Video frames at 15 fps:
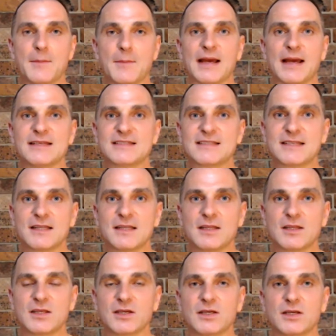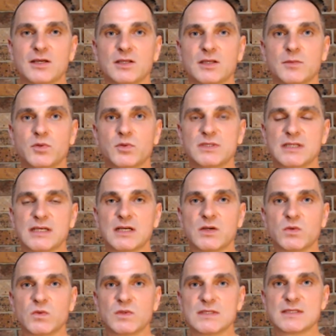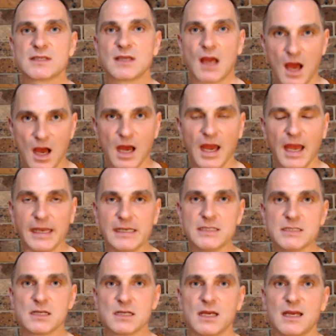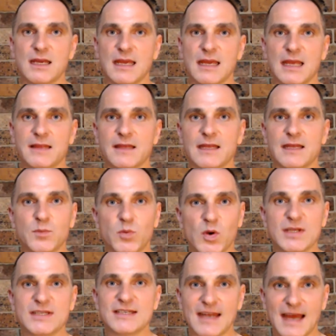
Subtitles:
But the Buddha was kind in that he pointed